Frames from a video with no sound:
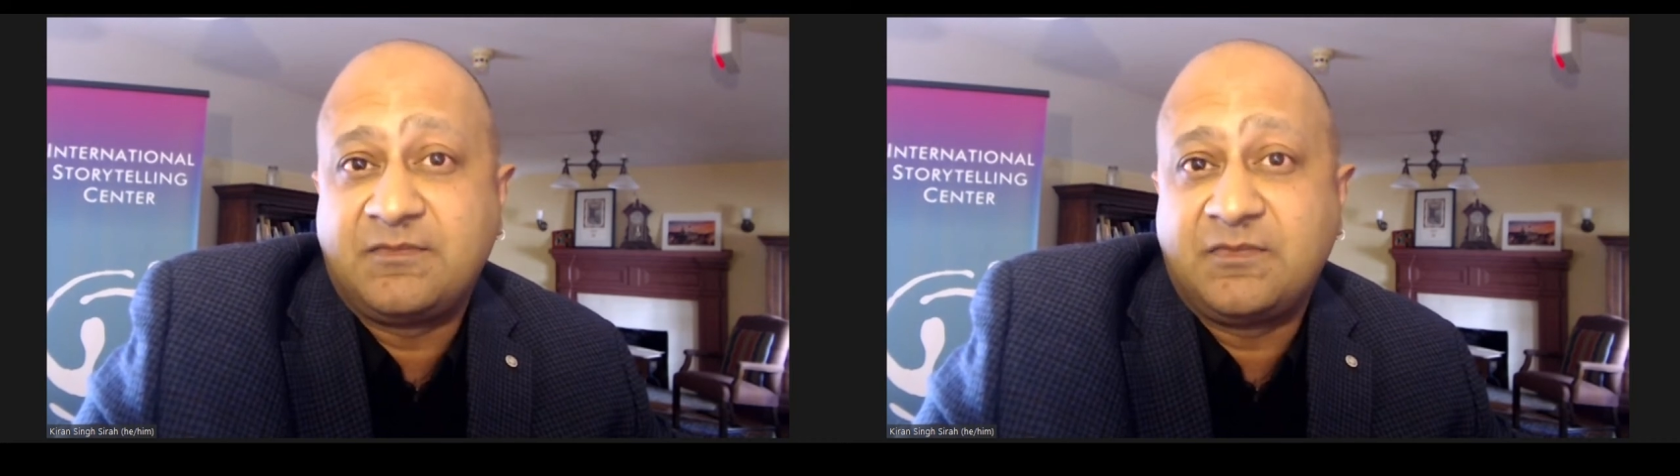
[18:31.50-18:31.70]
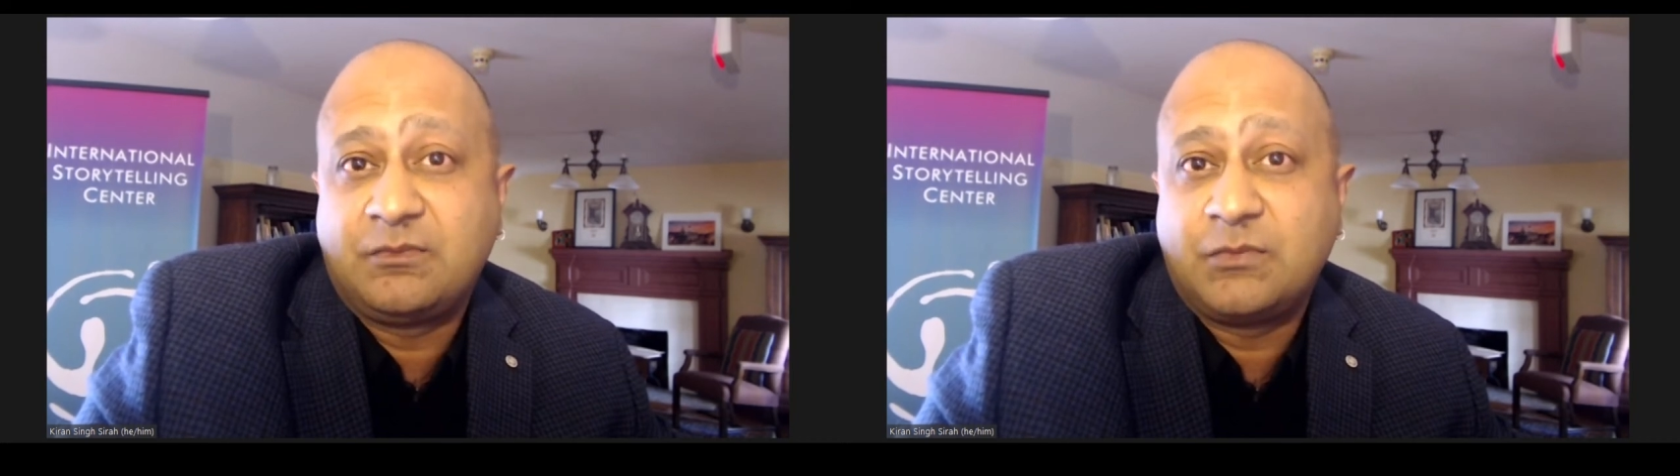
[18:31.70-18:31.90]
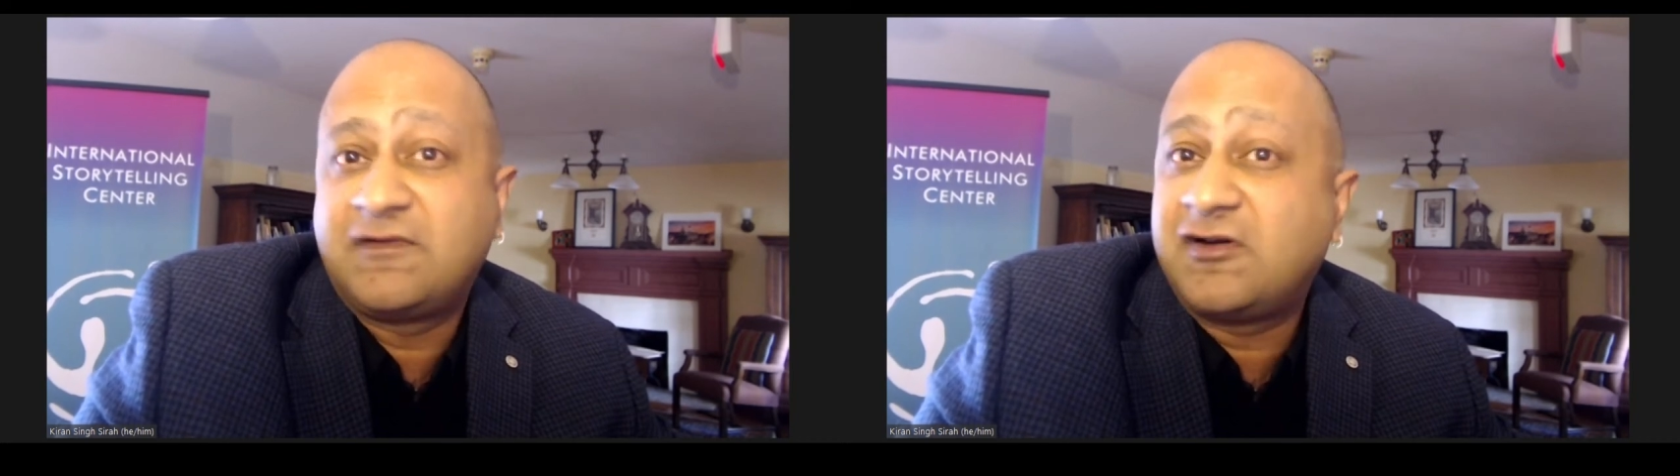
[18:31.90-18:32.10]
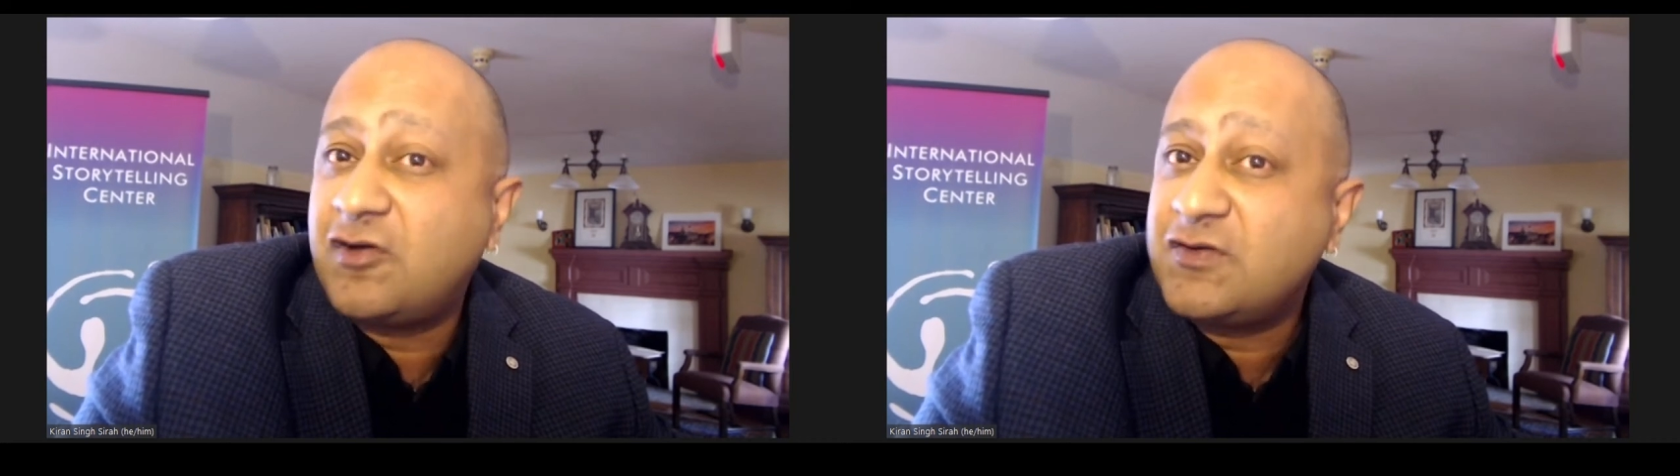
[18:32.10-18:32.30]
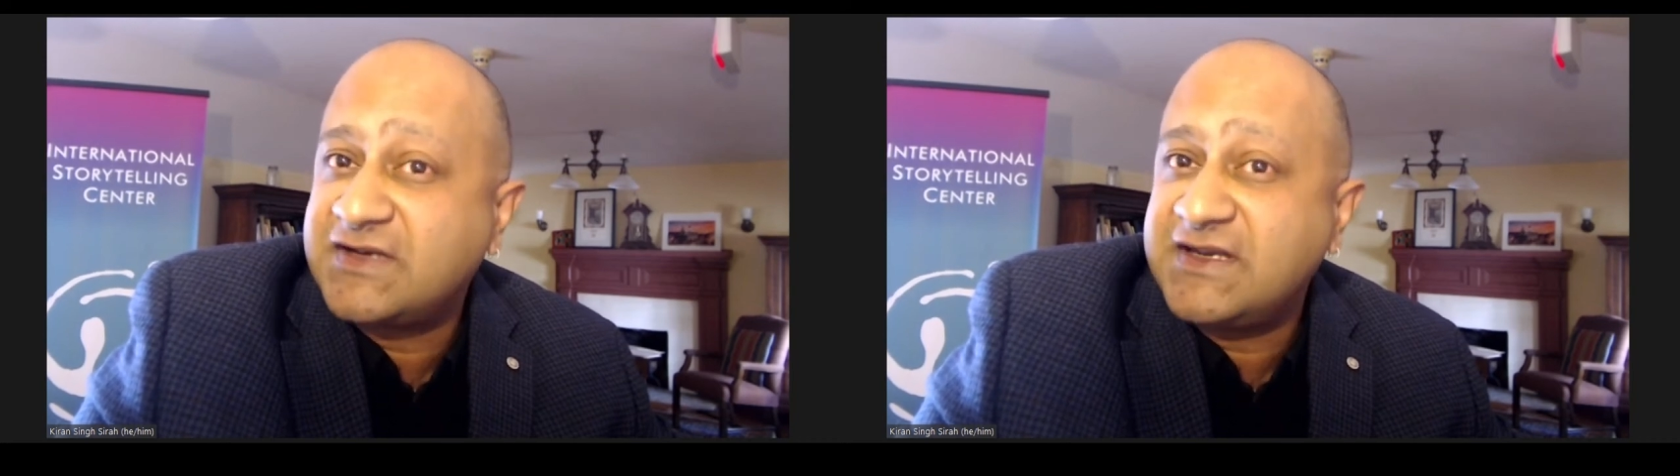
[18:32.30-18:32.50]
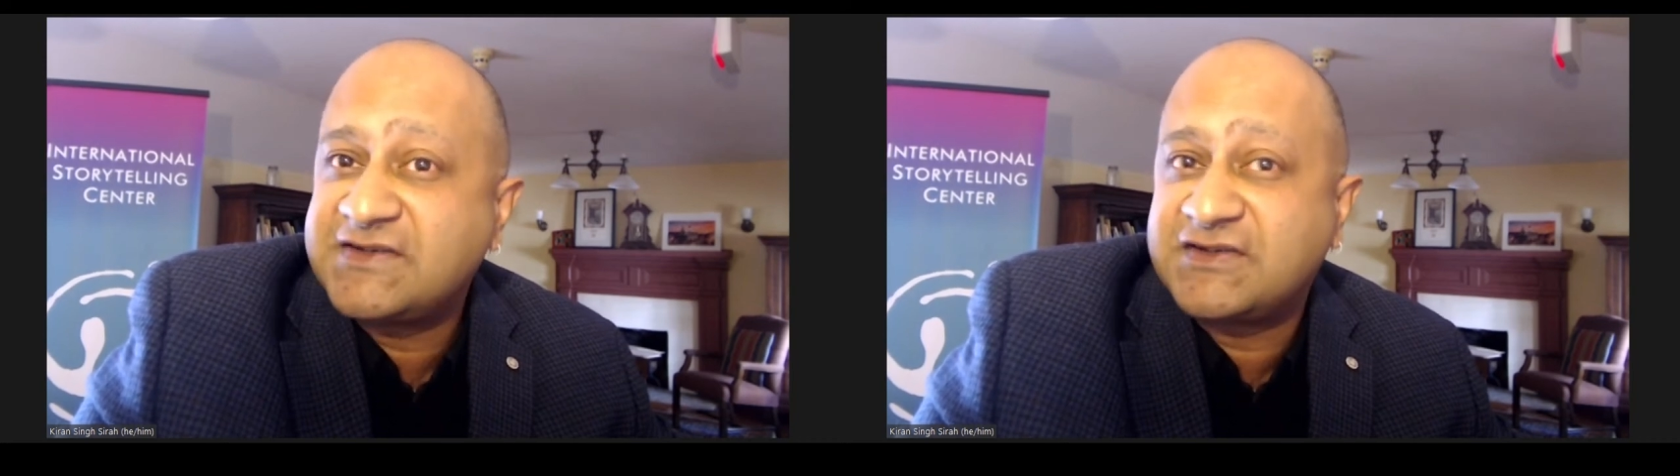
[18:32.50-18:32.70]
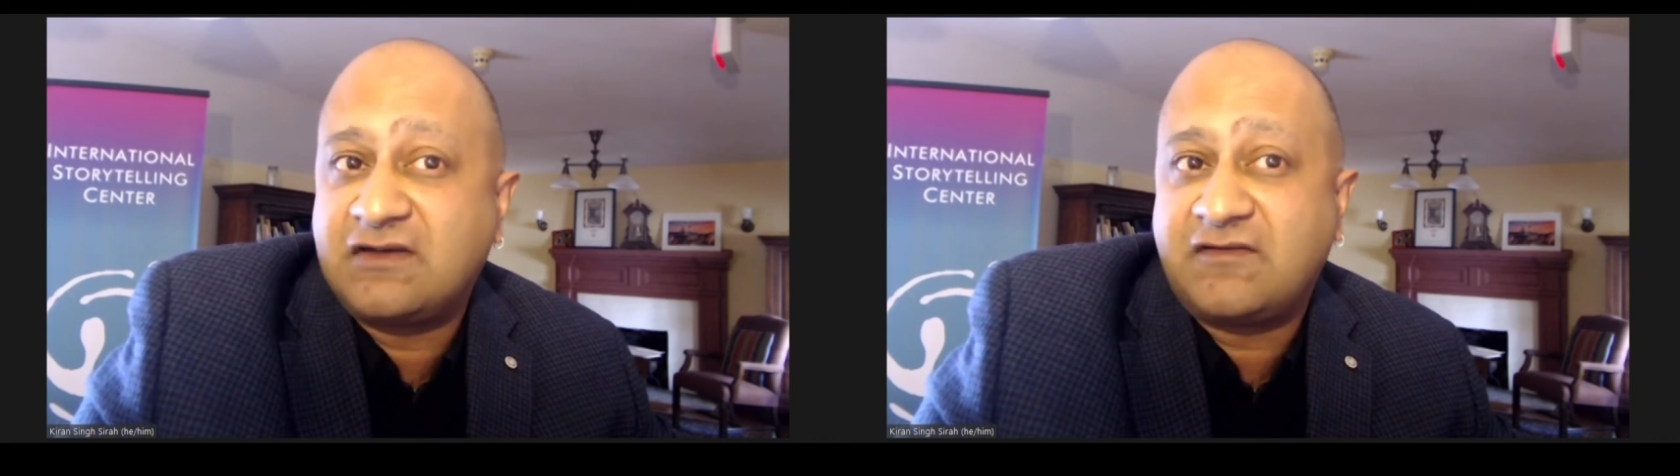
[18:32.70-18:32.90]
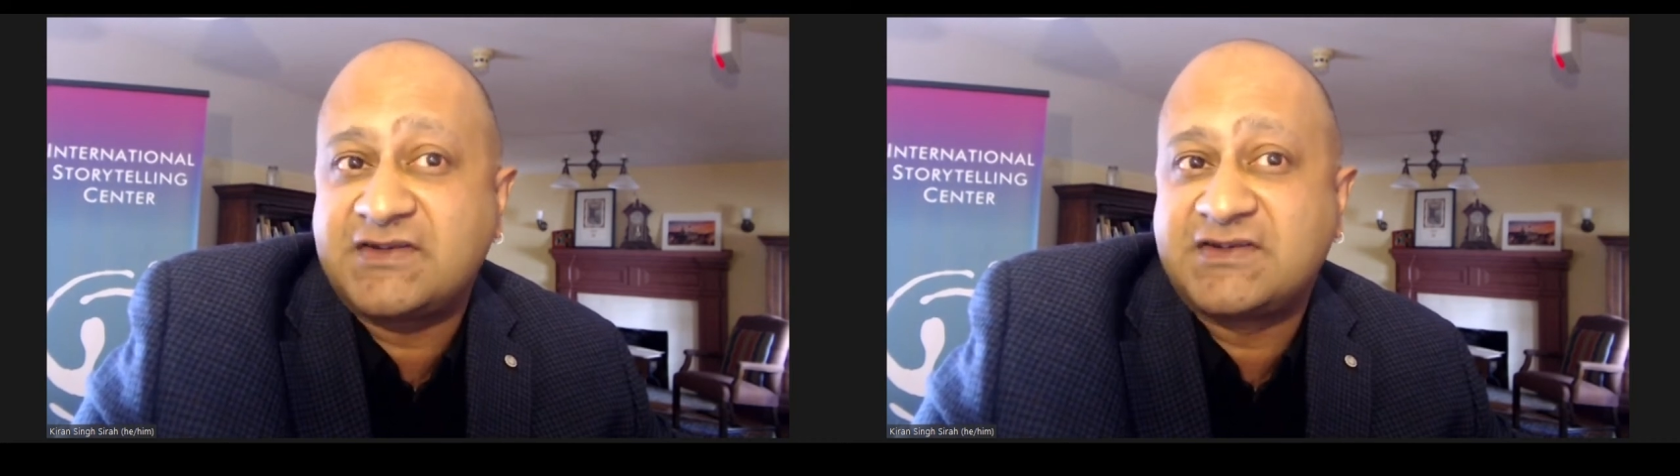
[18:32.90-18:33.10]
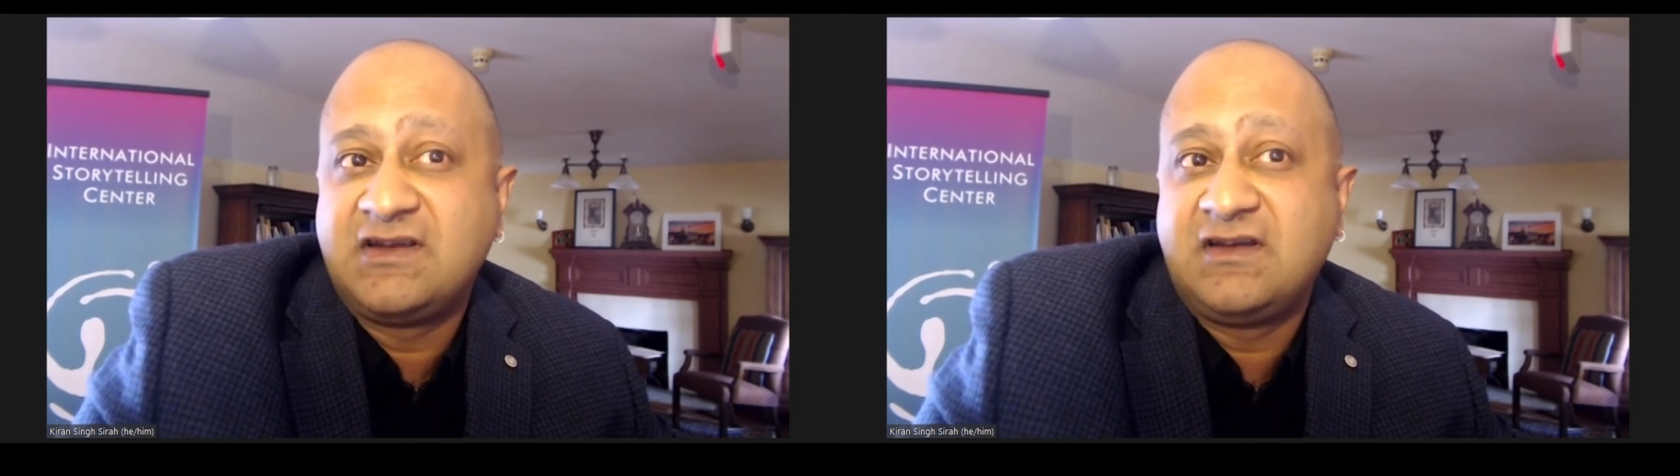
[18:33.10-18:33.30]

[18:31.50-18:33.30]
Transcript: with her own tea service